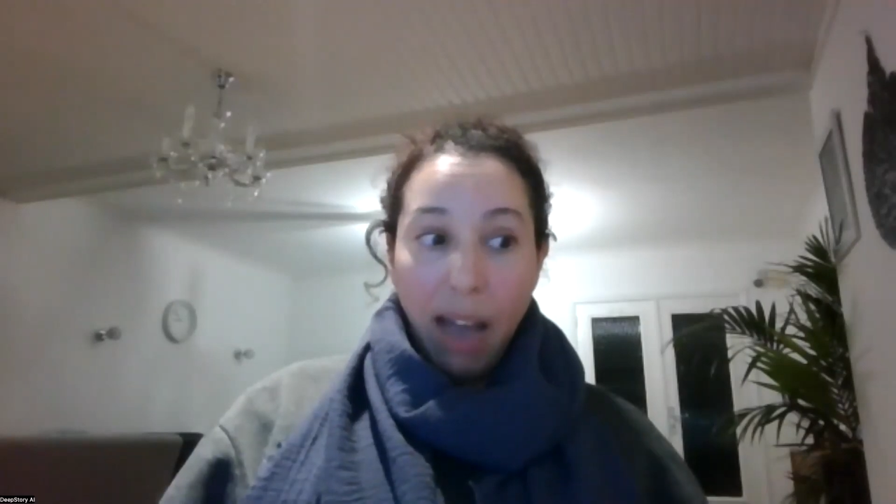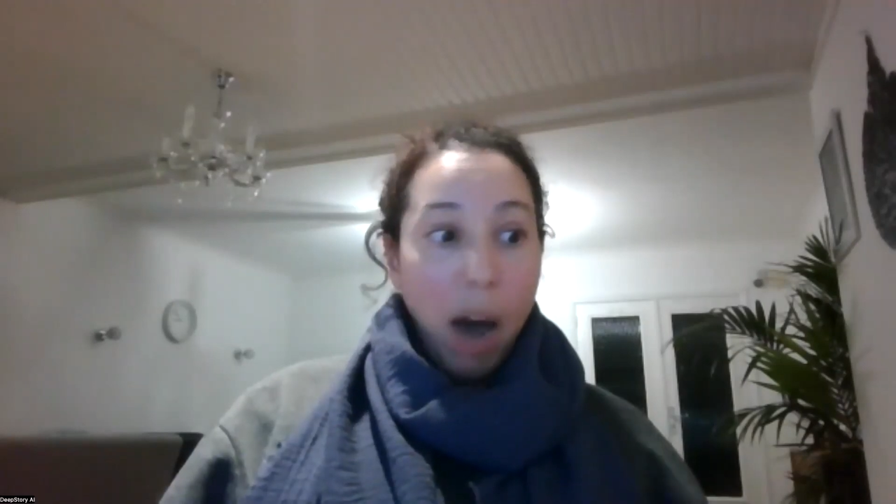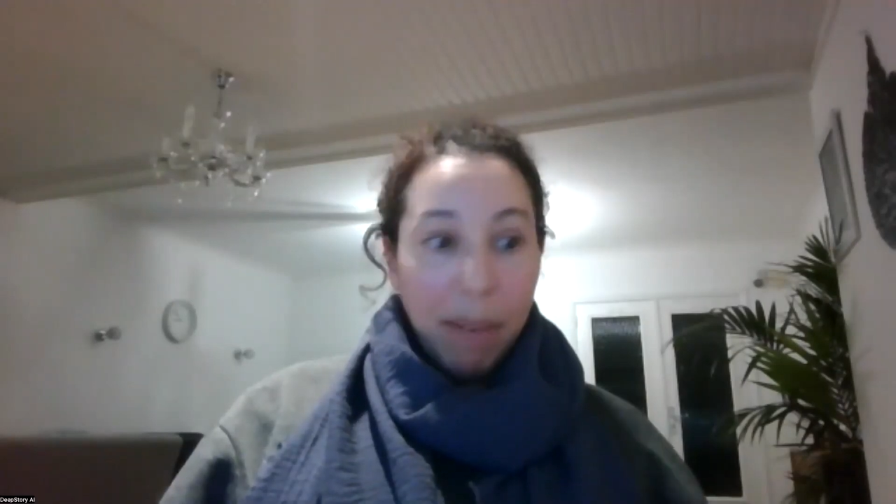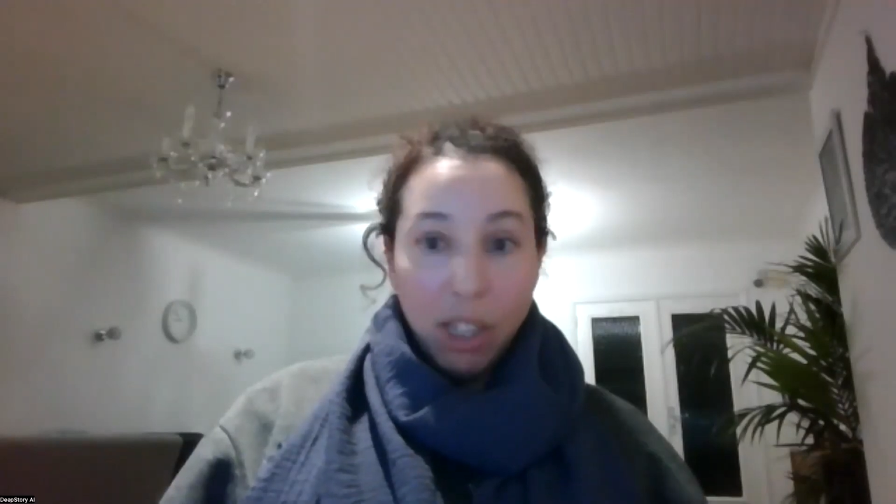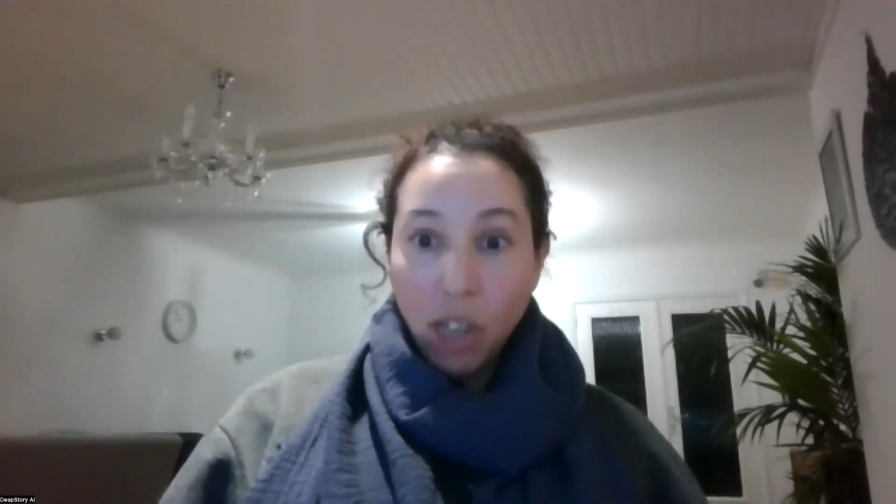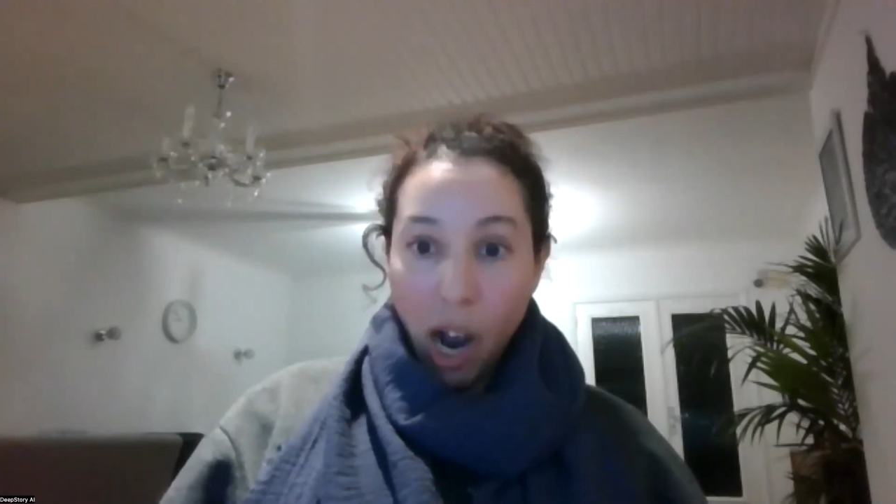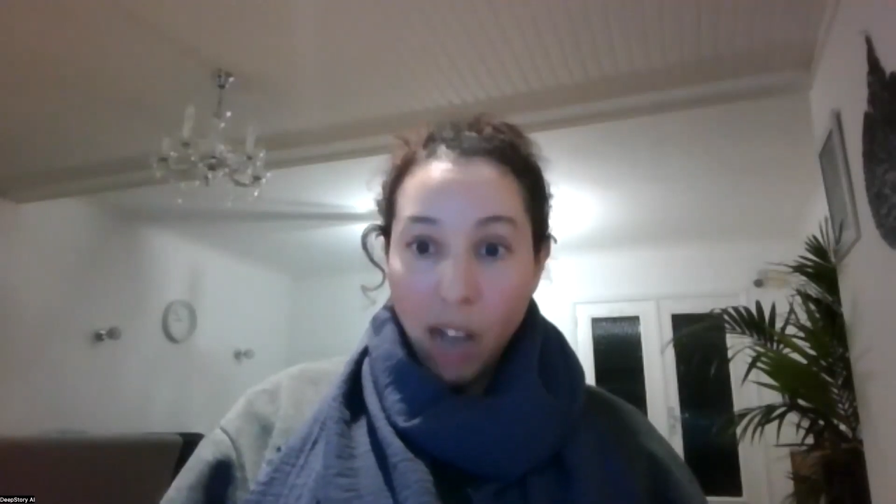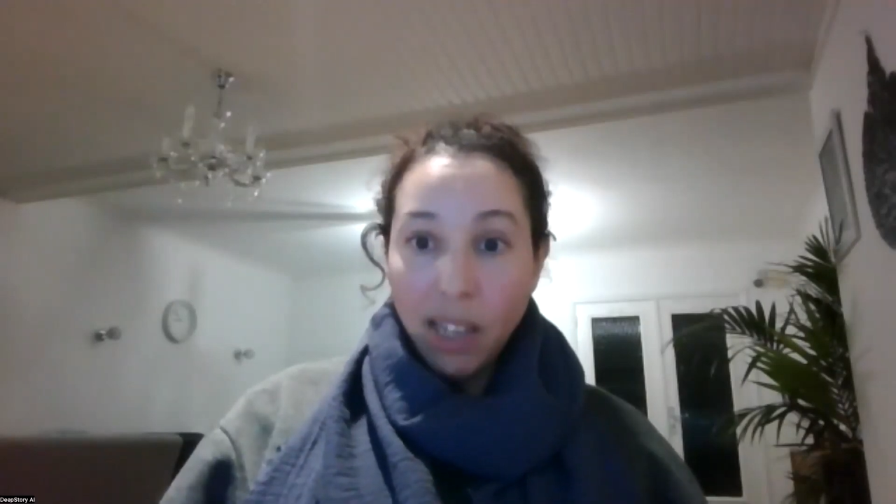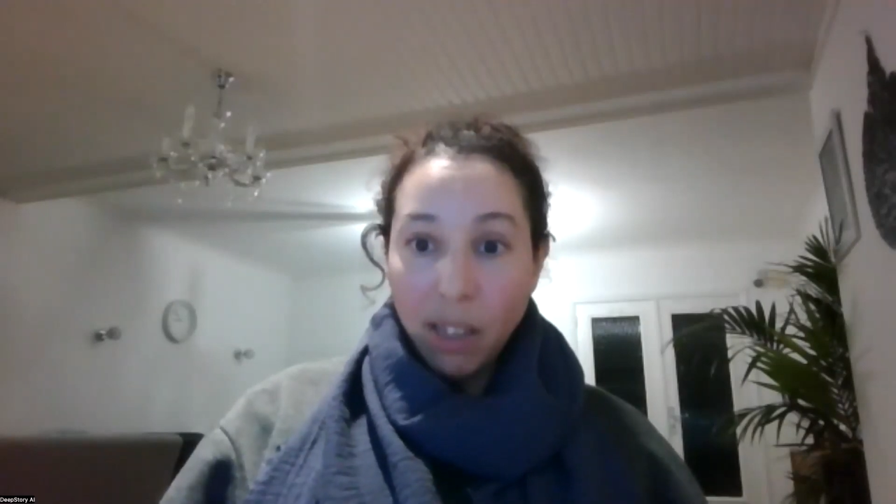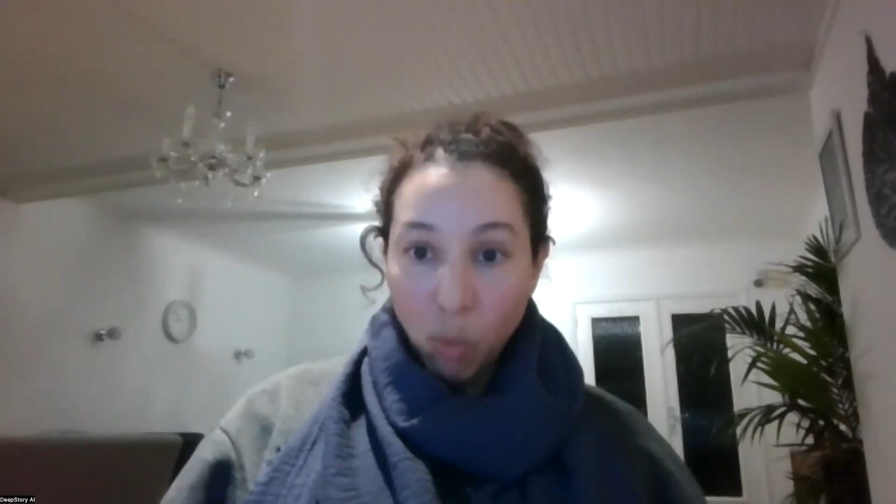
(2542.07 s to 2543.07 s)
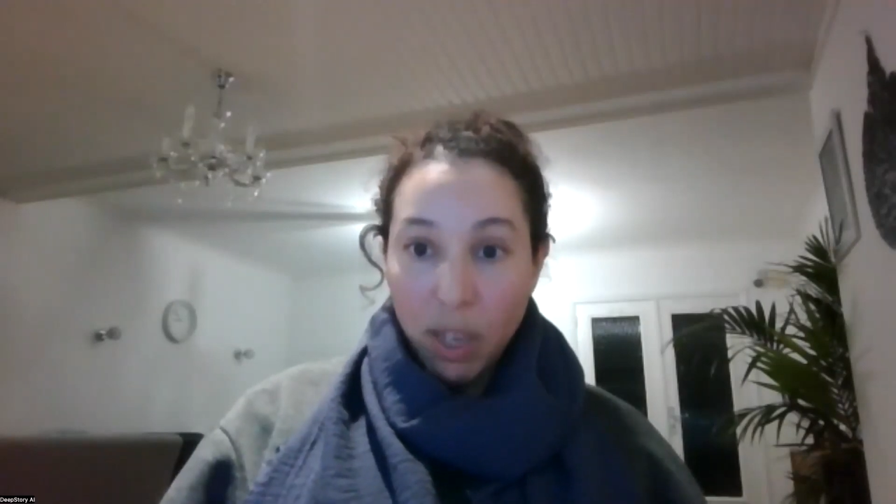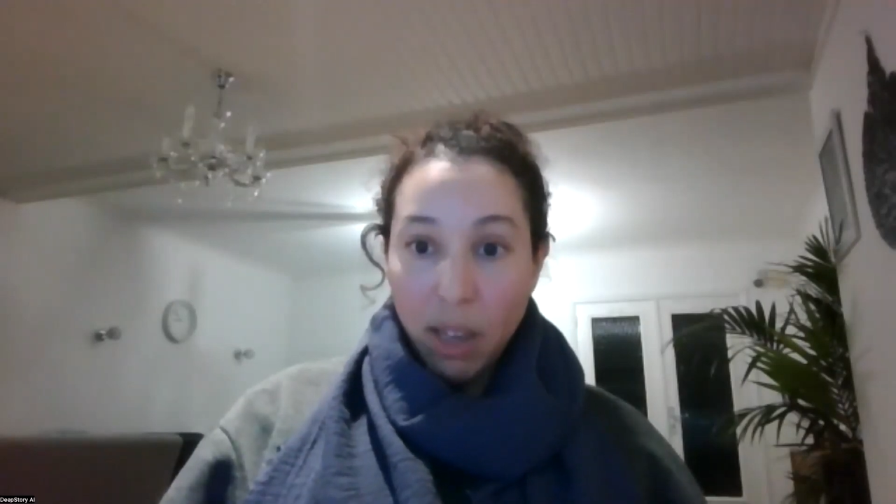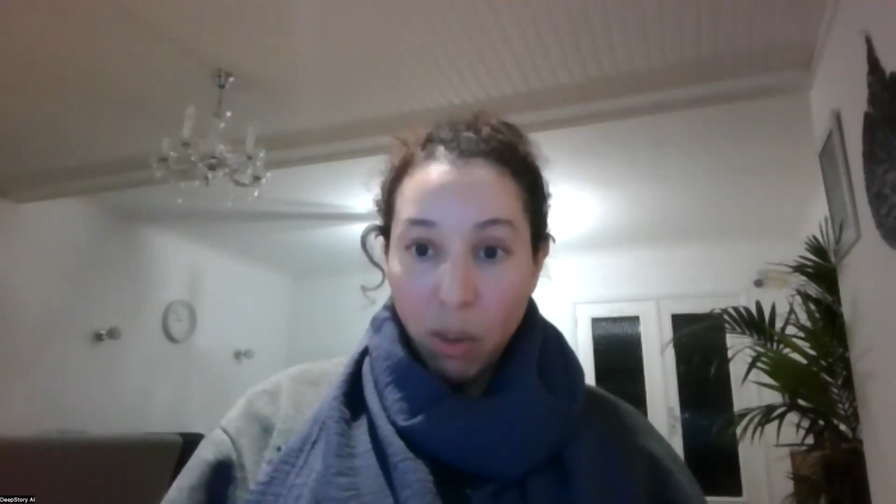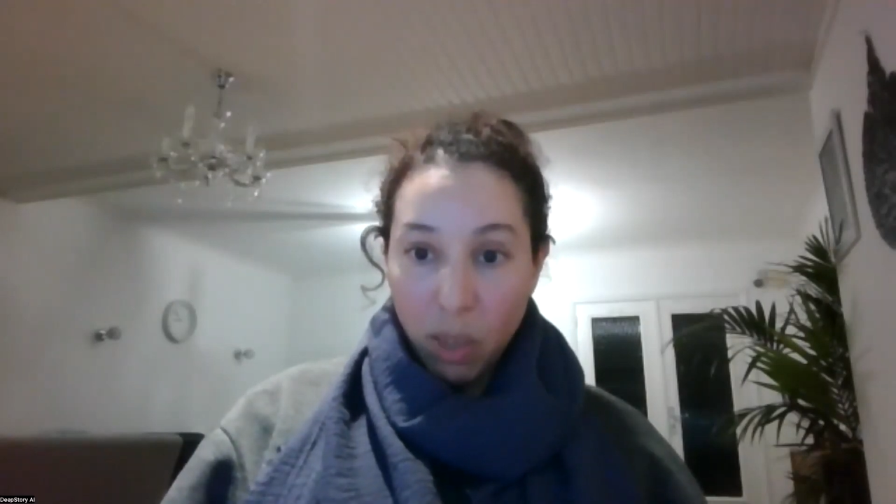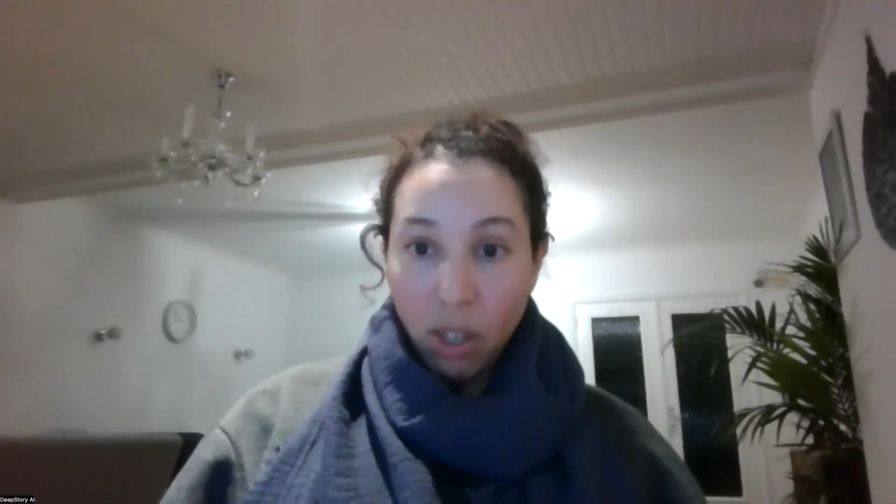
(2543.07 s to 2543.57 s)
how much content
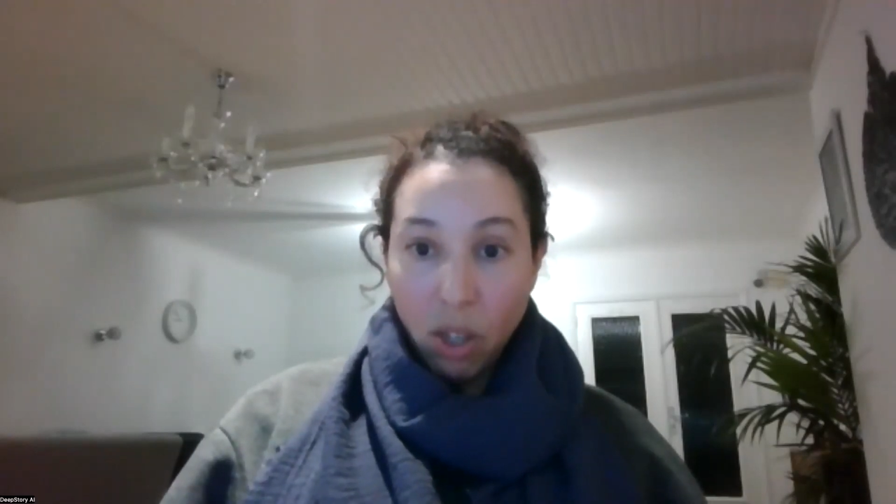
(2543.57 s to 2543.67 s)
we